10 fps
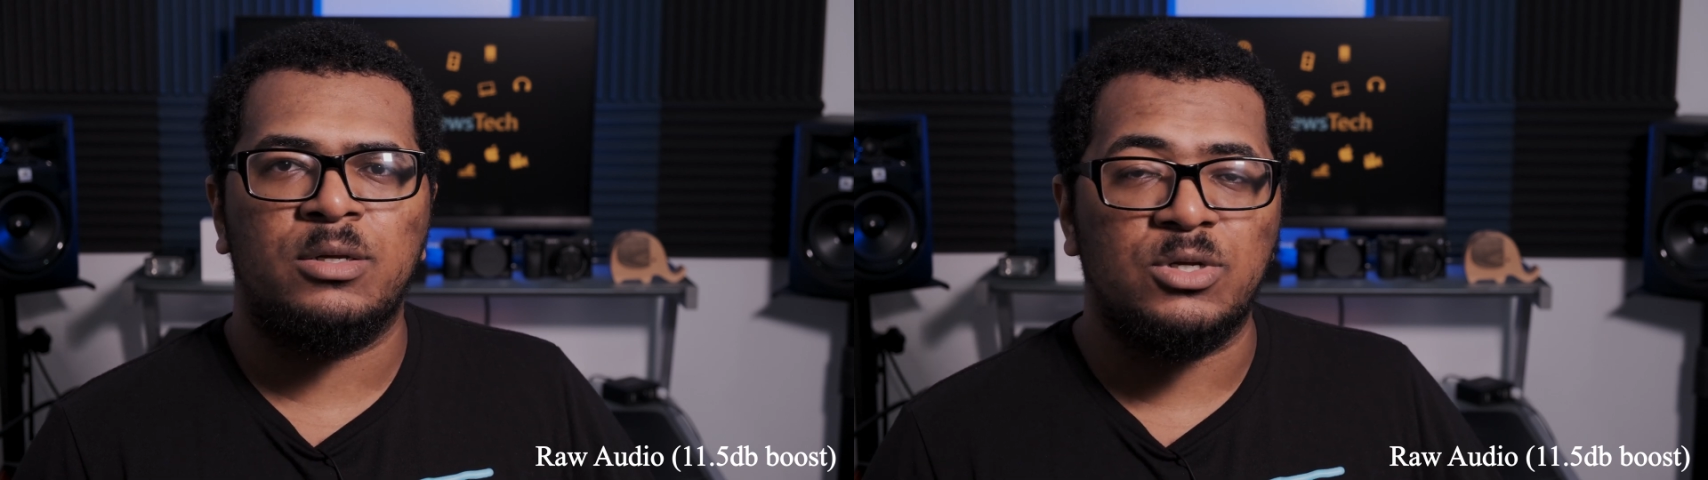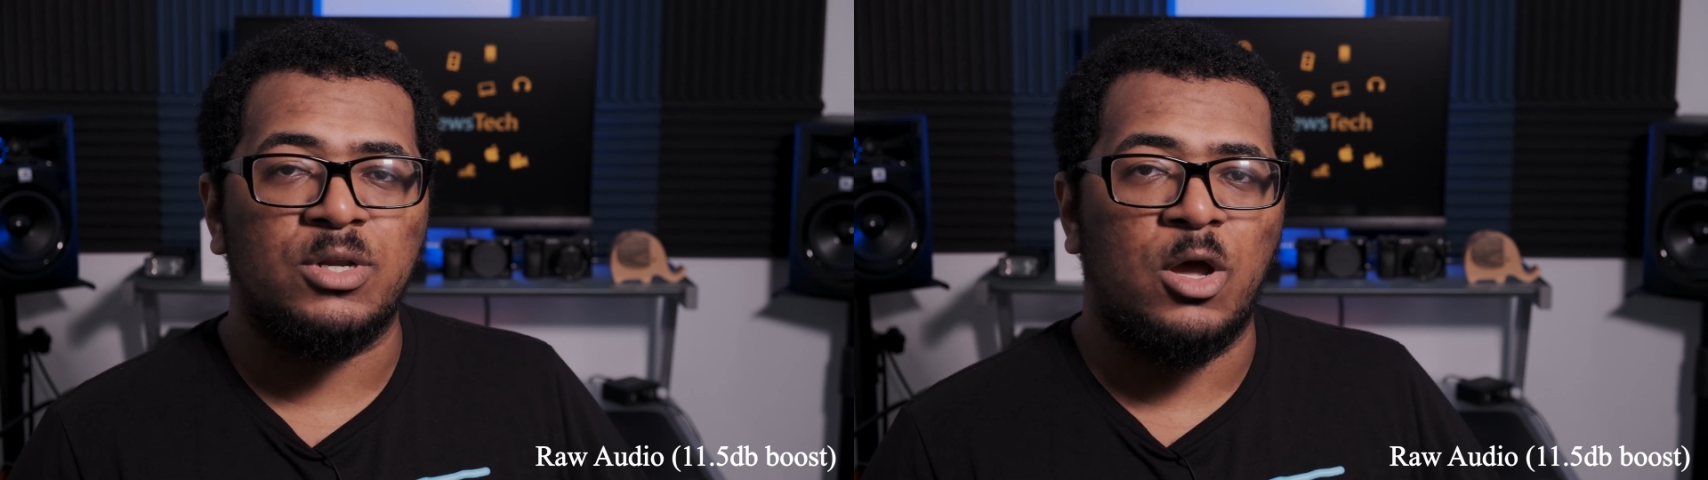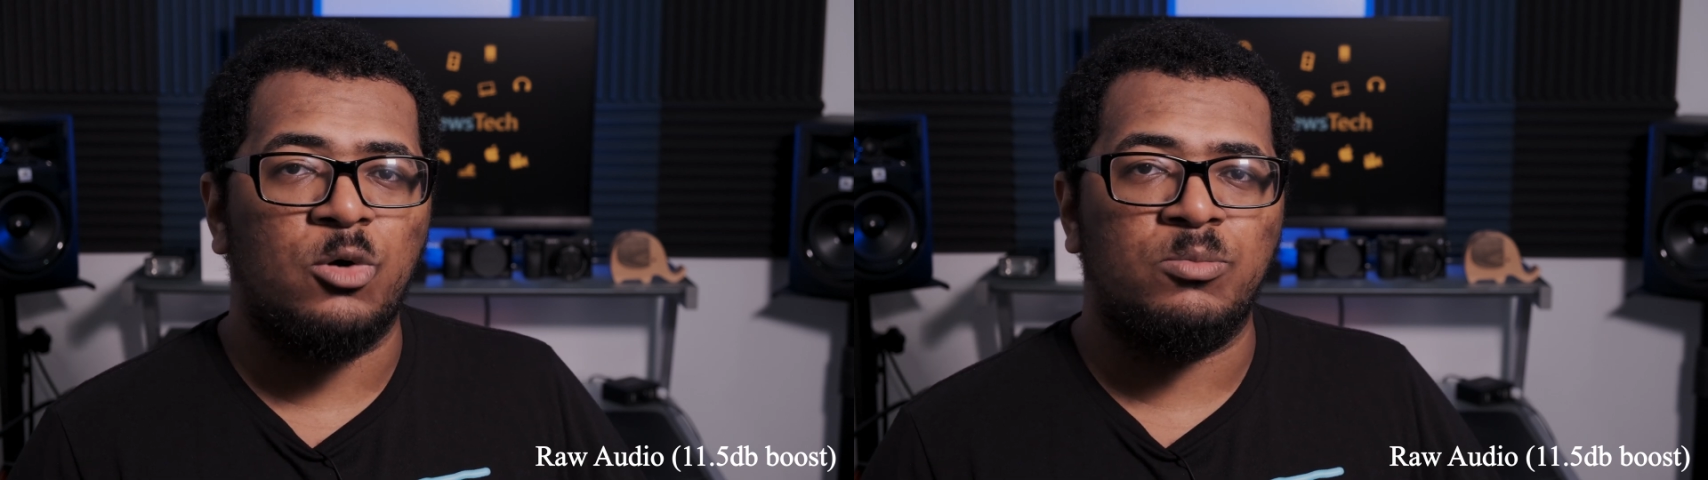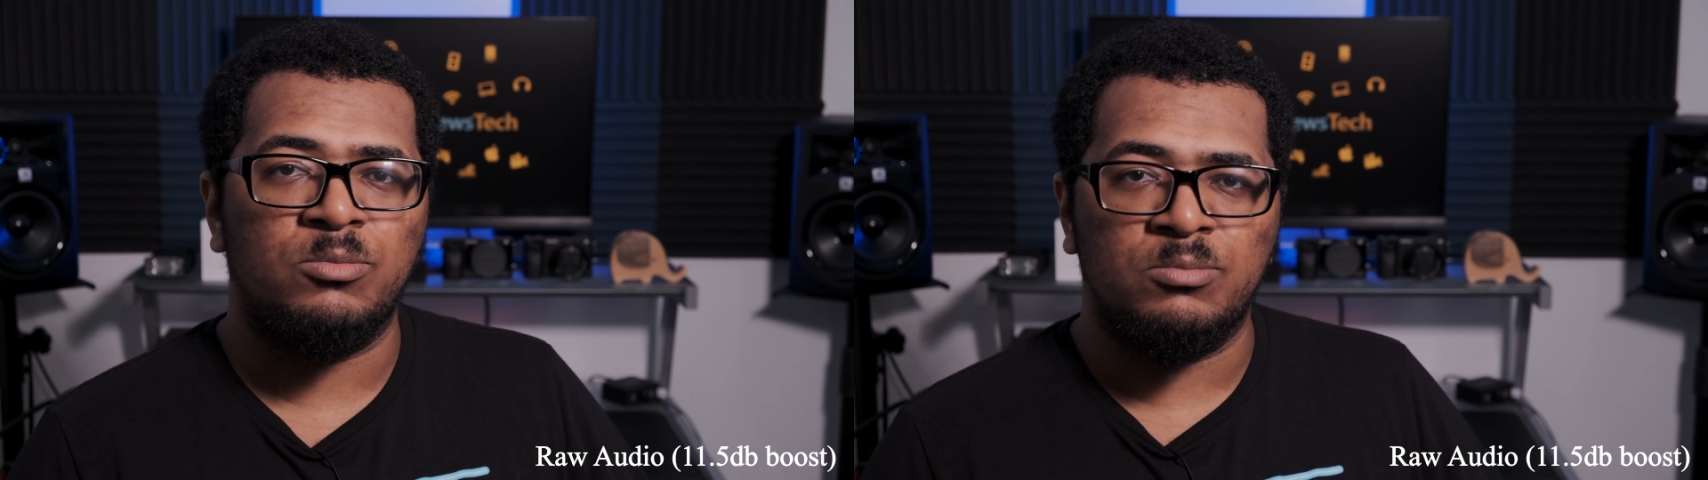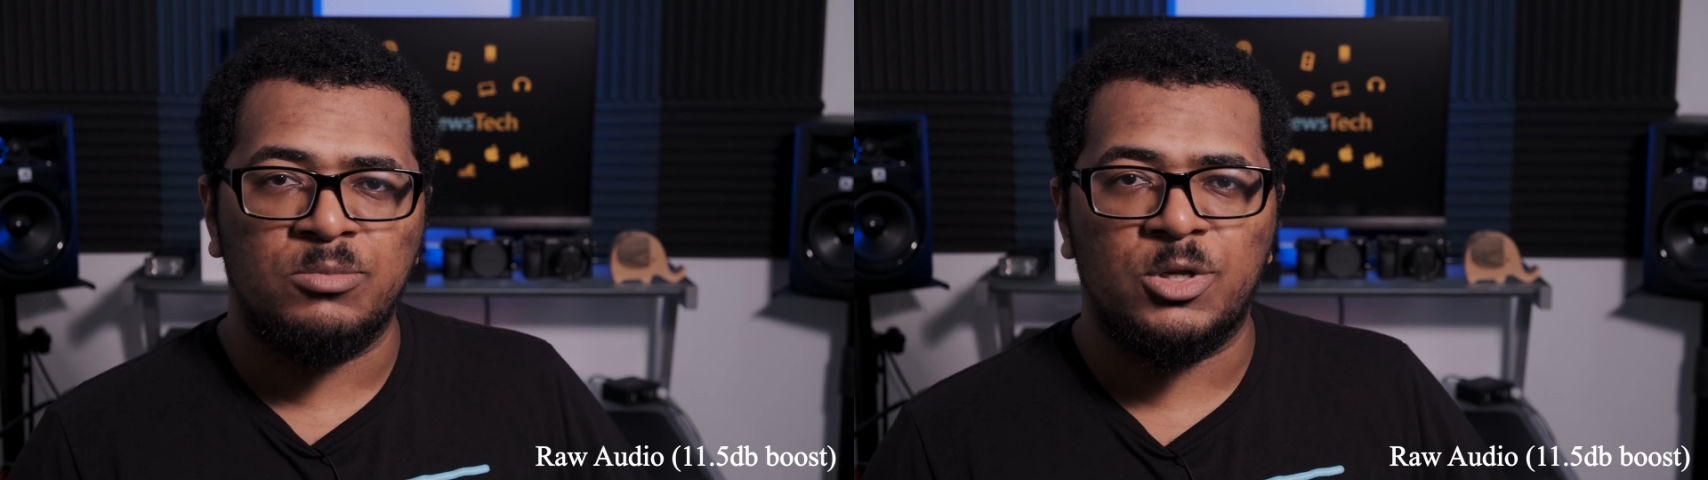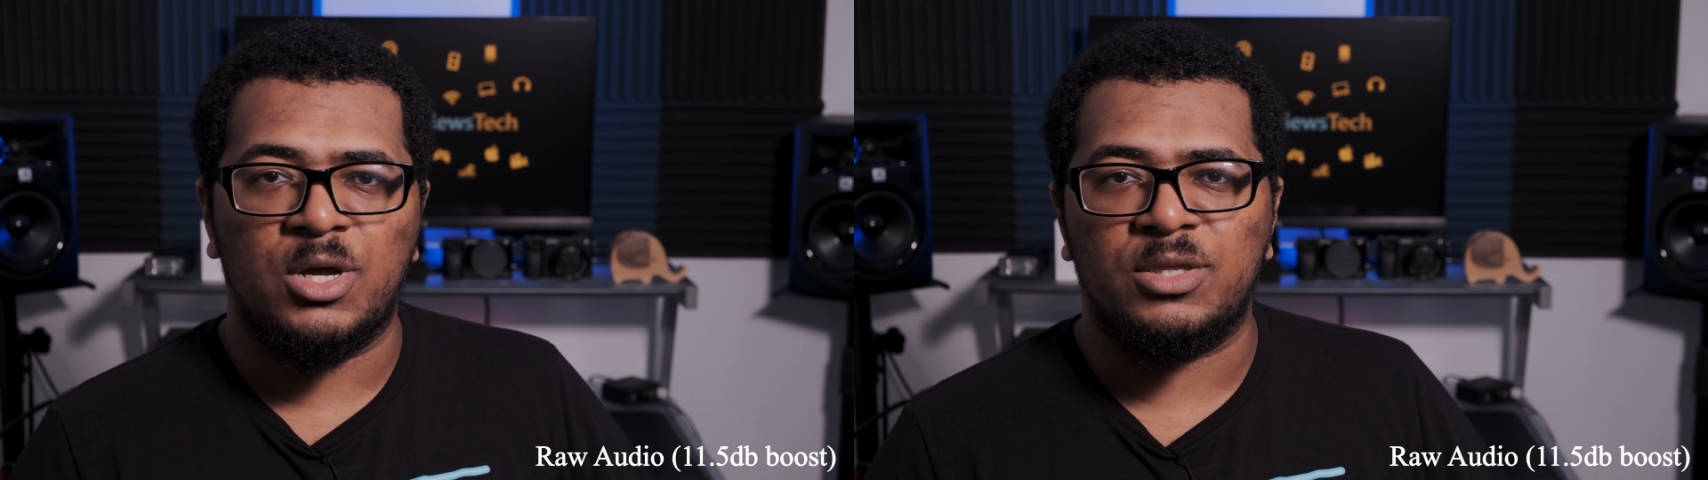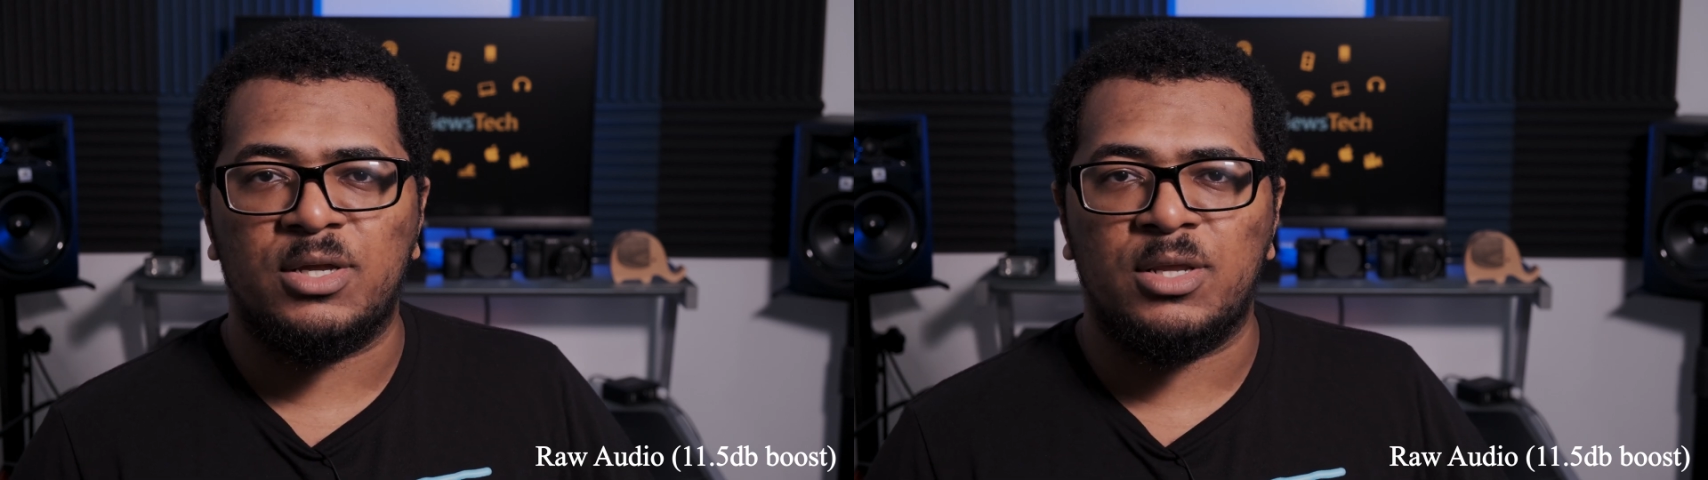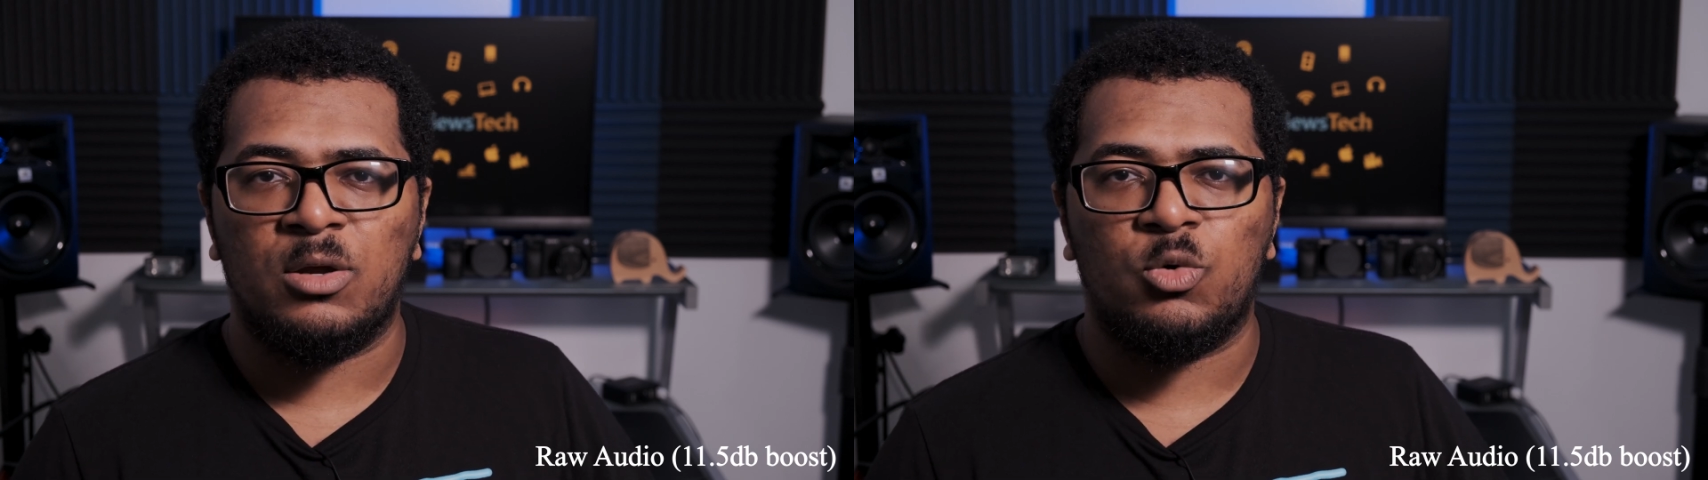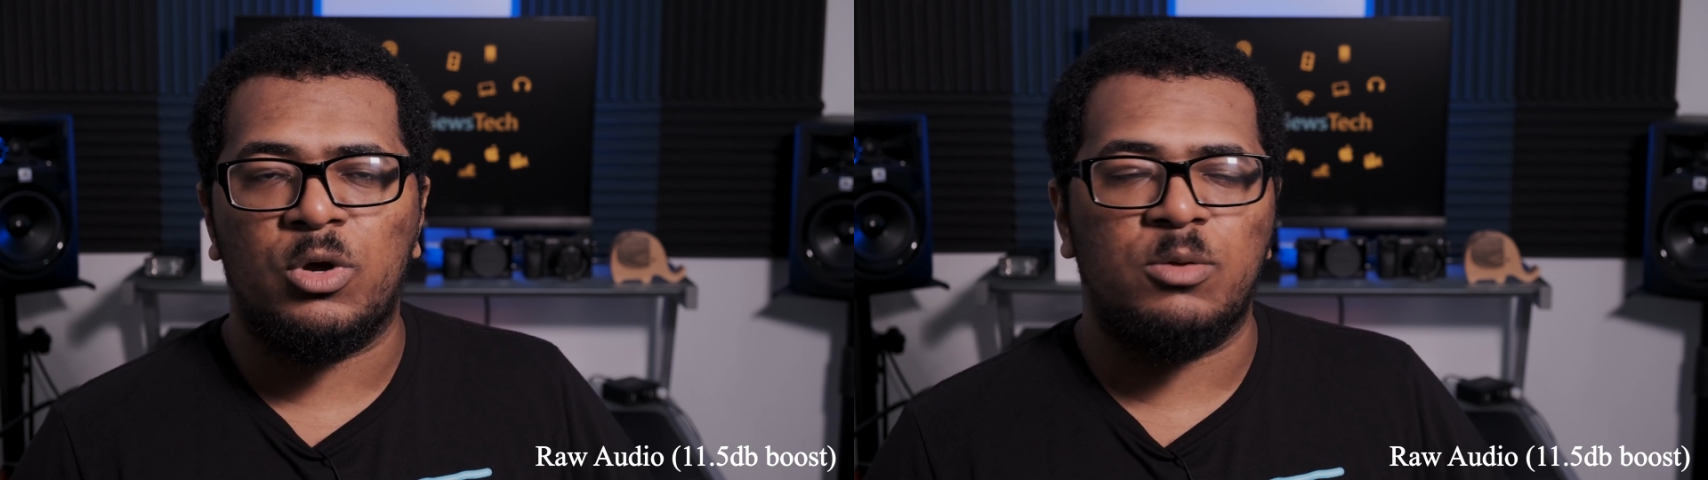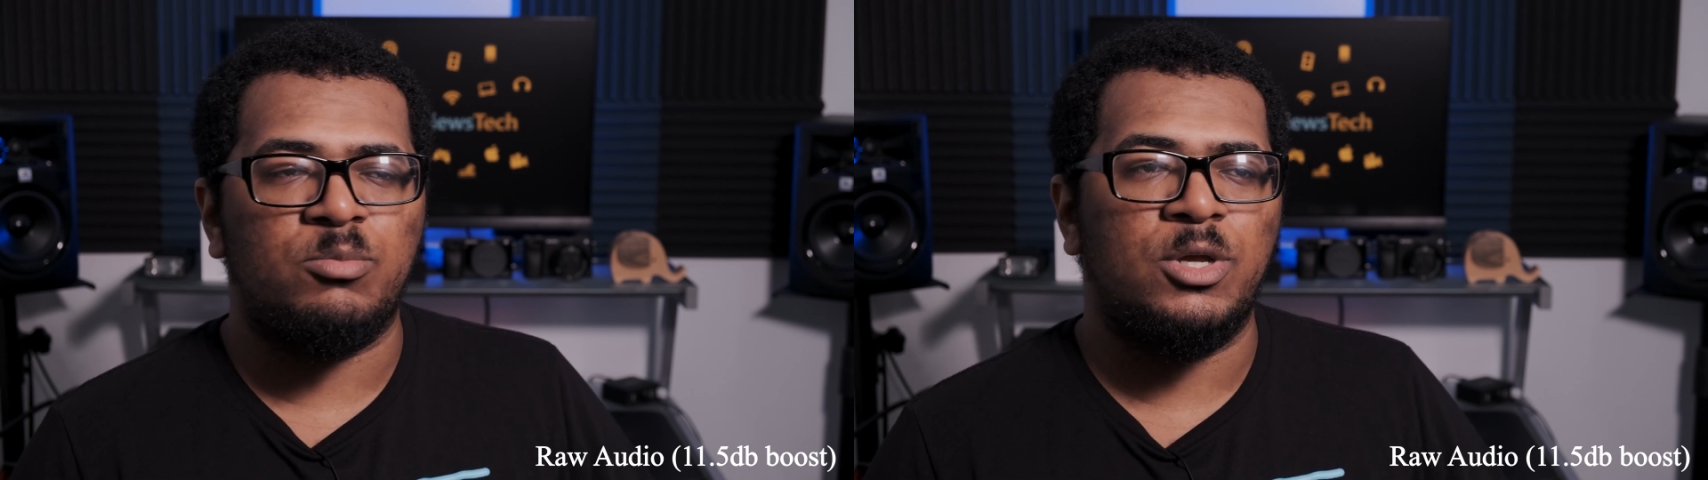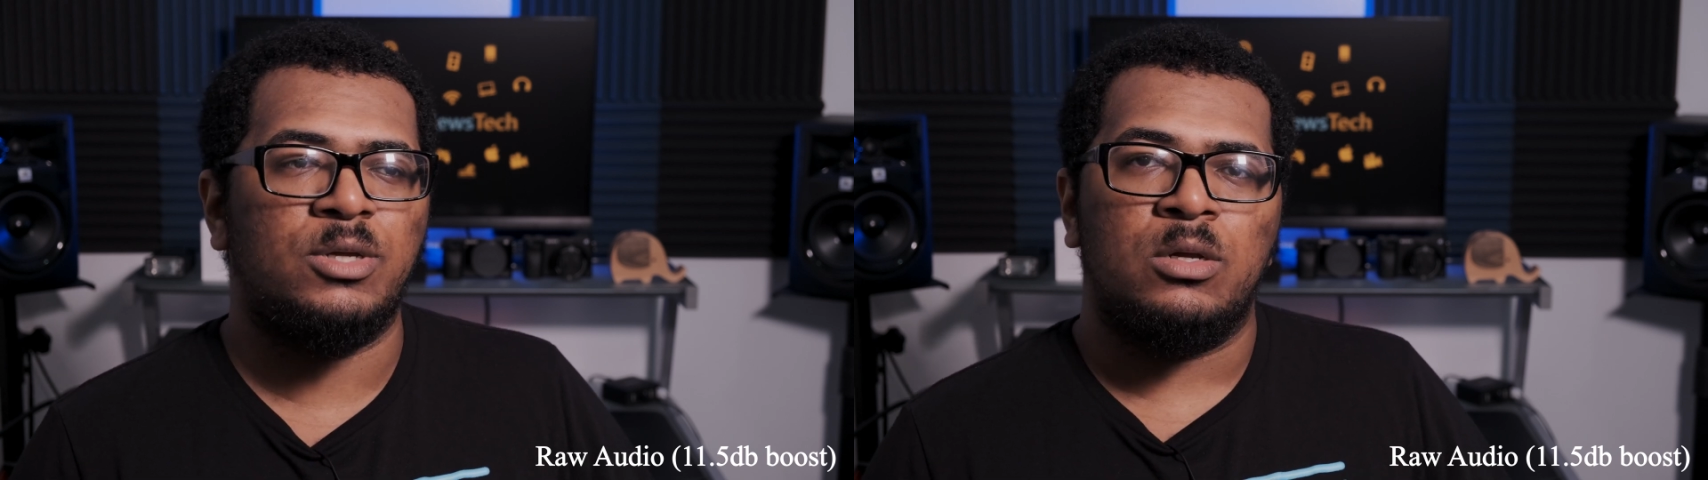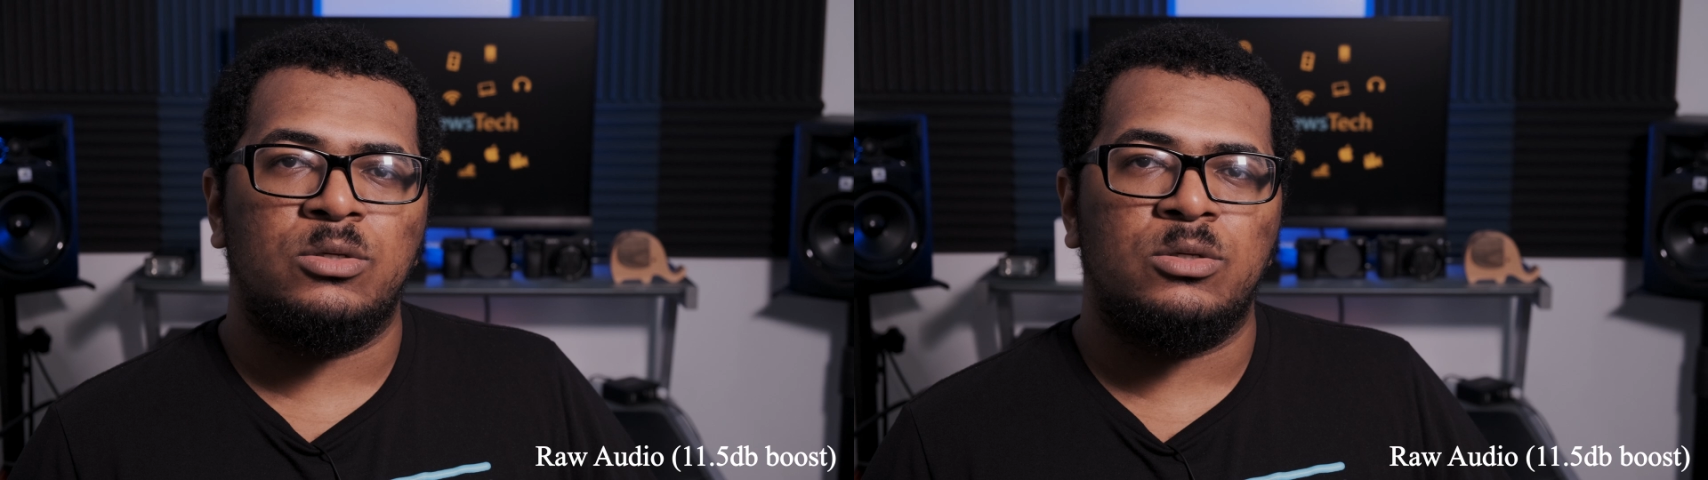It's gonna help cut that down quite a bit.